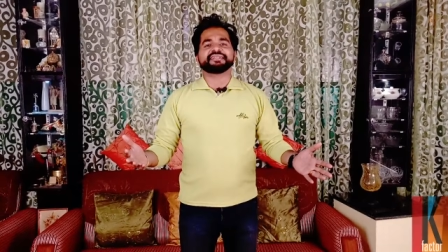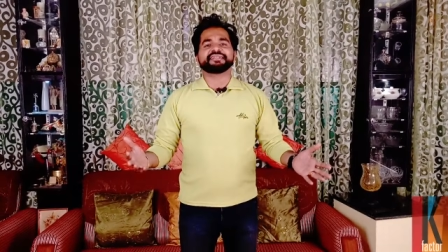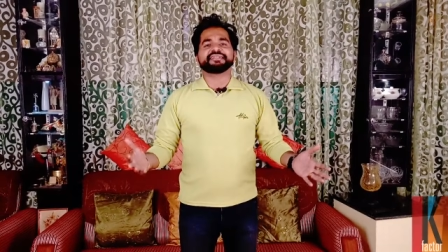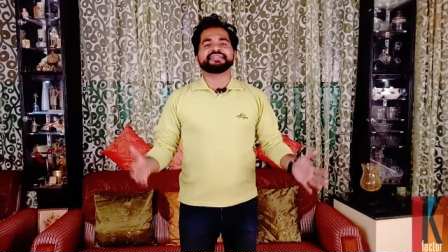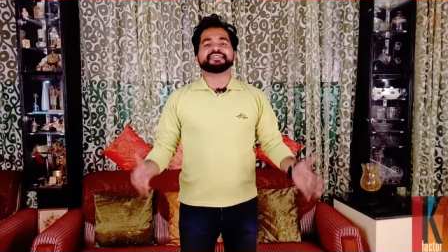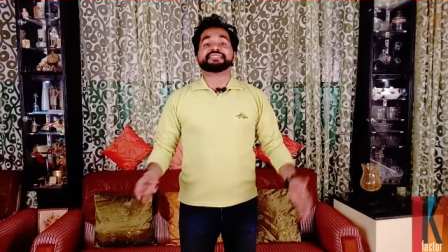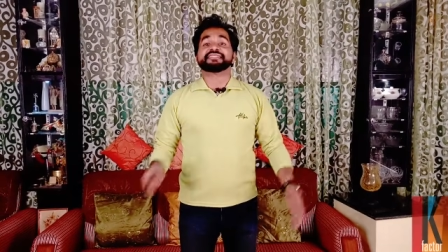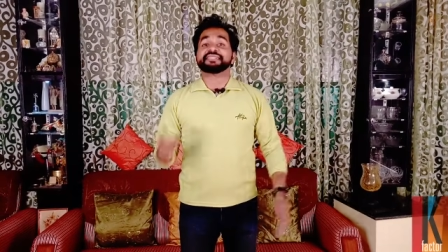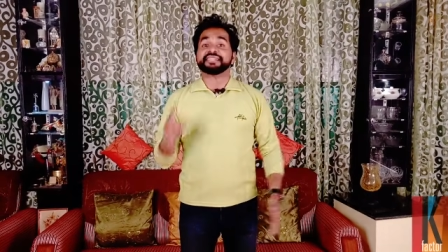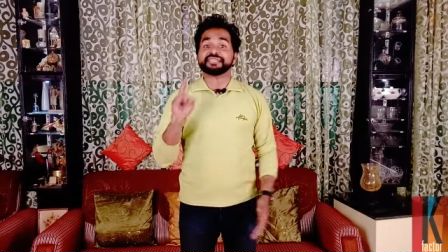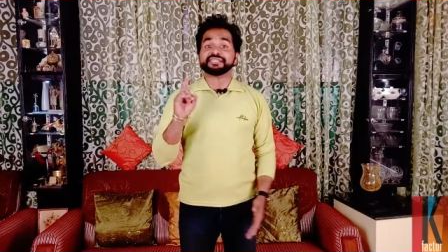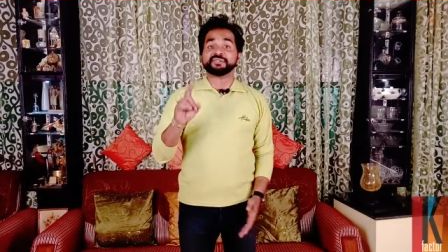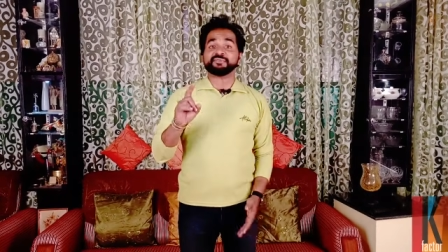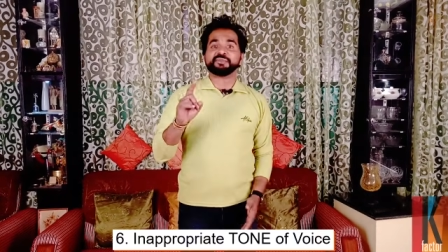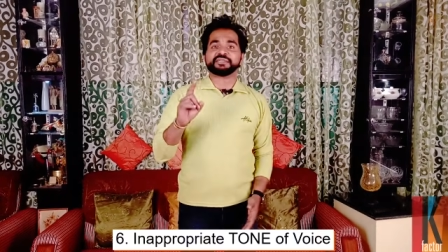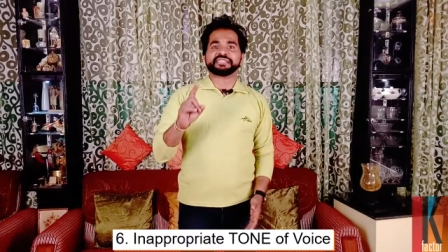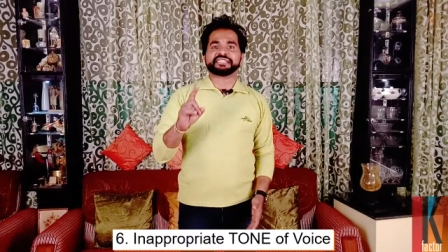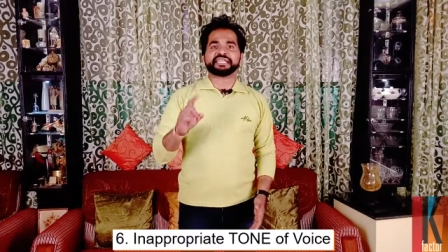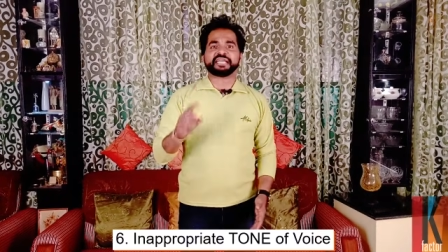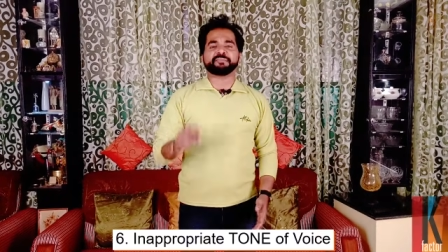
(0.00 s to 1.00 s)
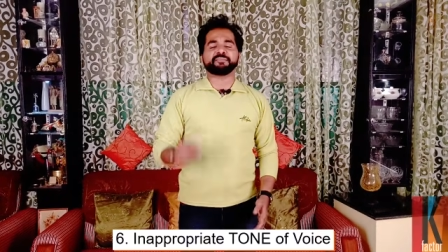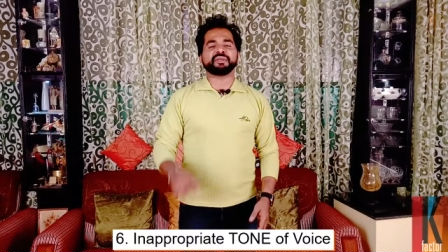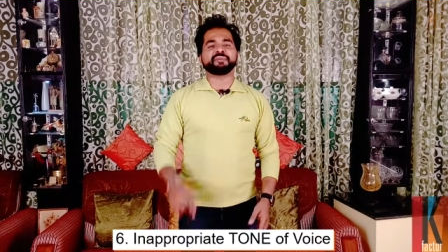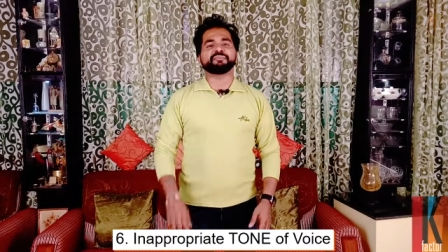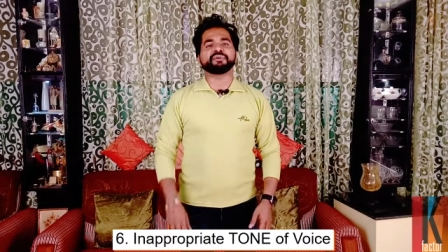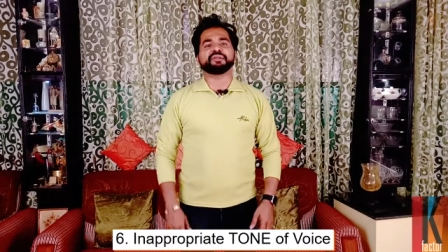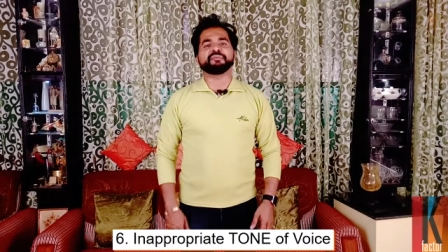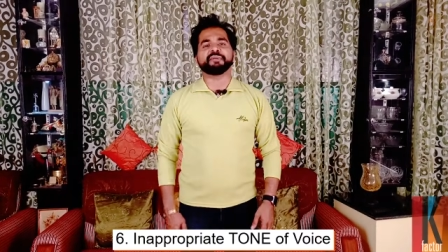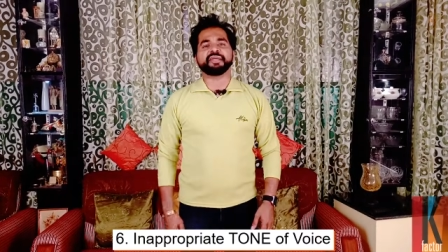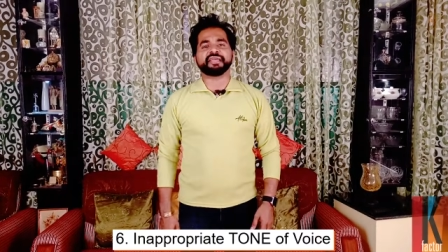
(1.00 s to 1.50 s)
The 6th mistake
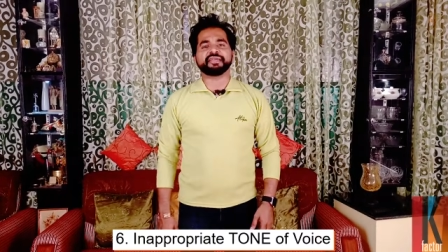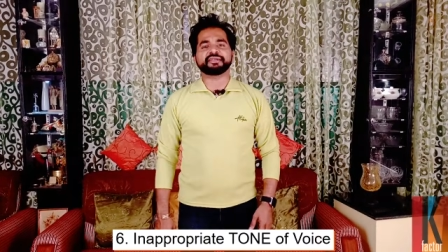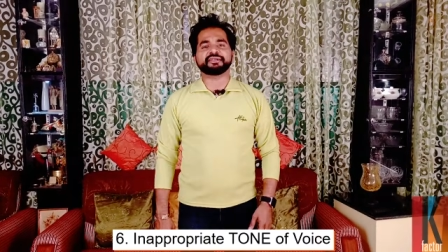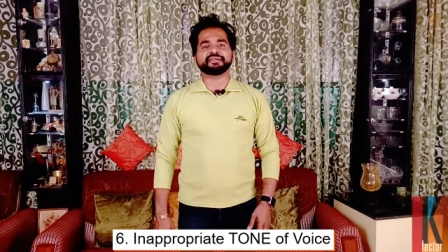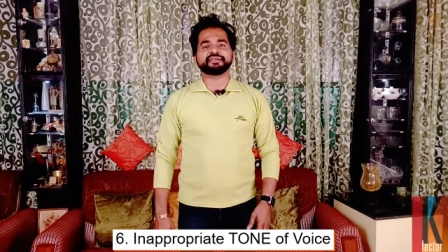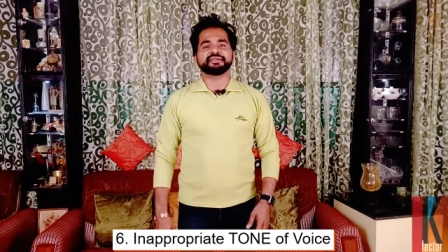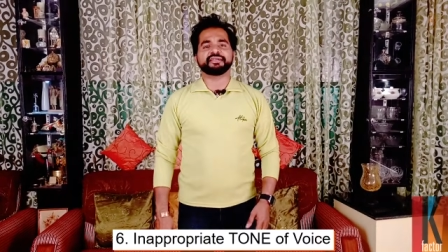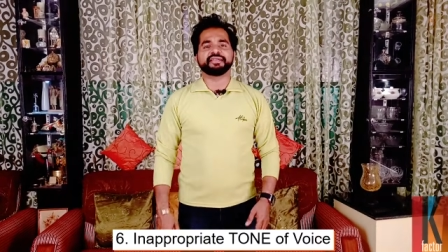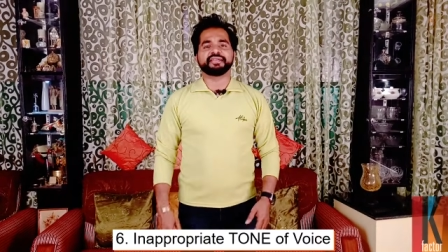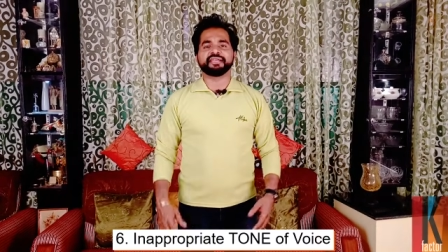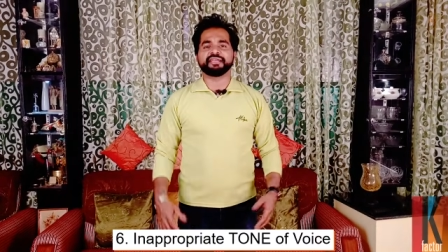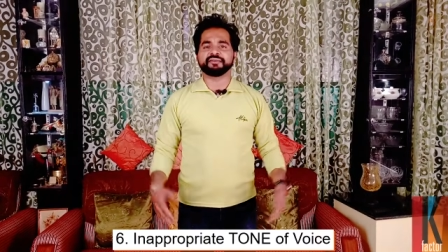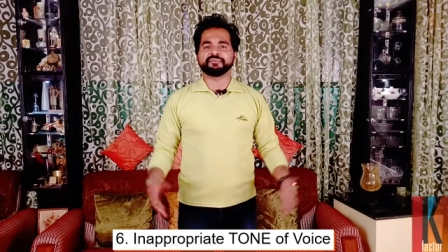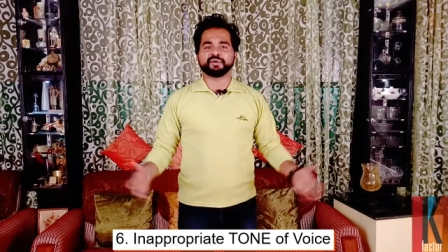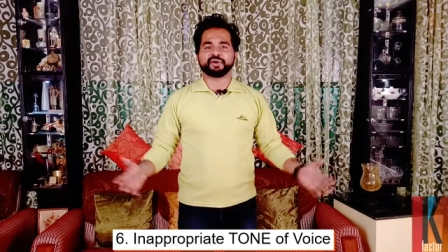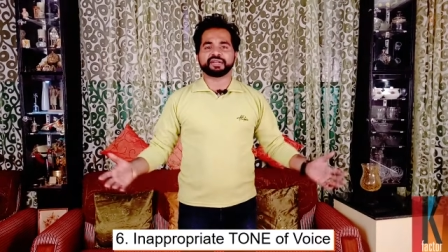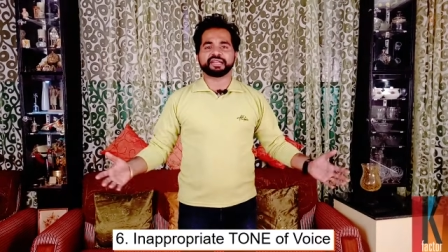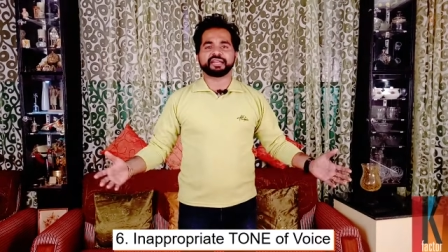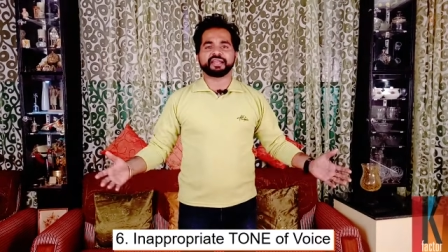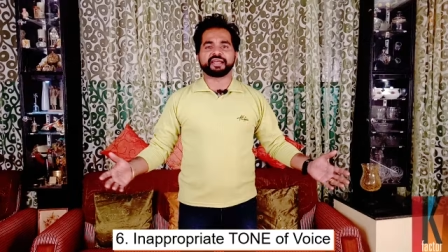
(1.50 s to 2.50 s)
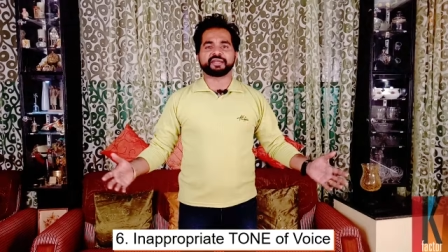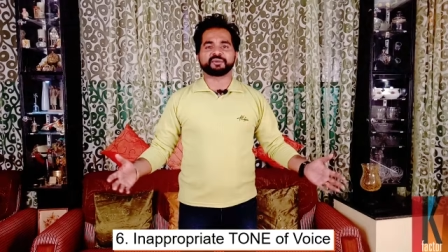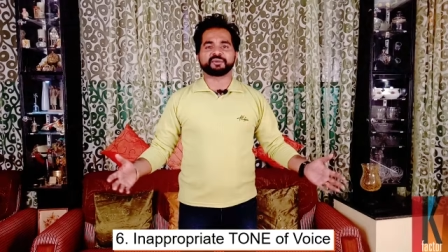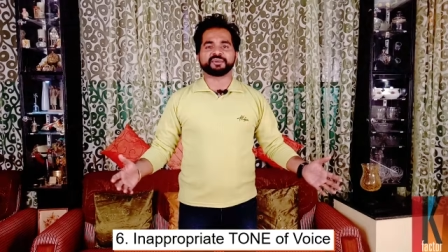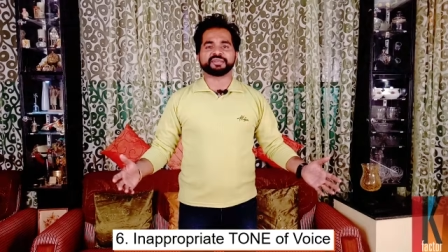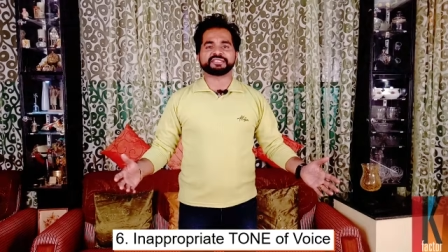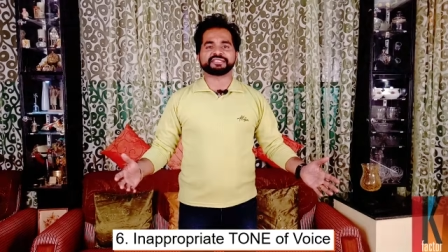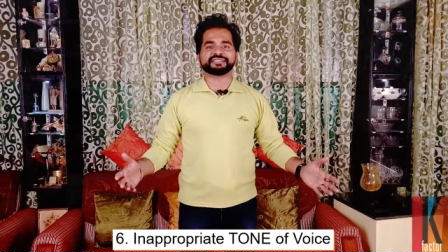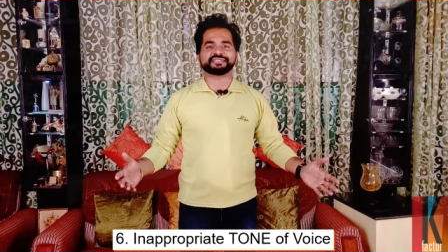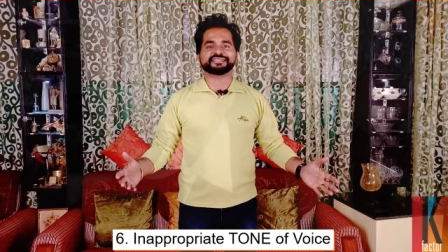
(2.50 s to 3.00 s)
people make in body
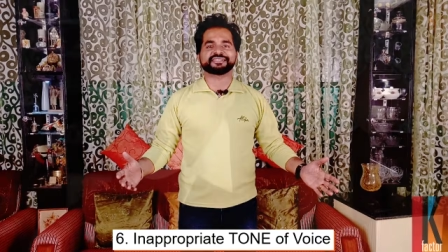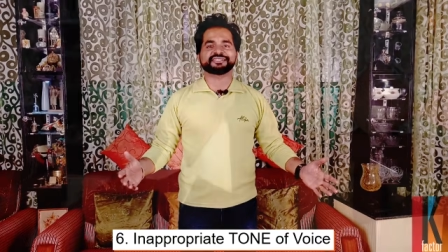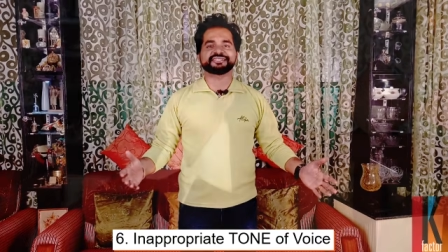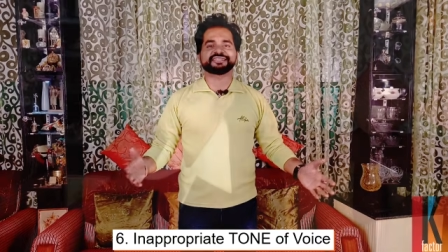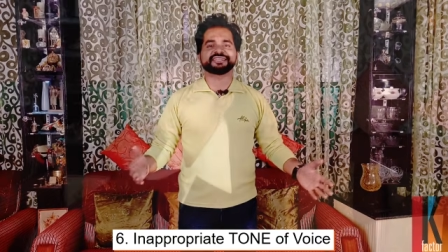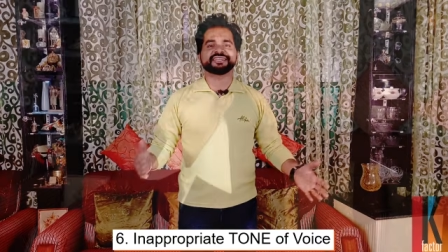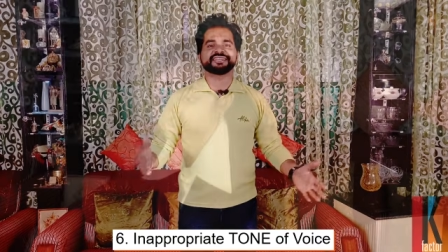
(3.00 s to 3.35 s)
language is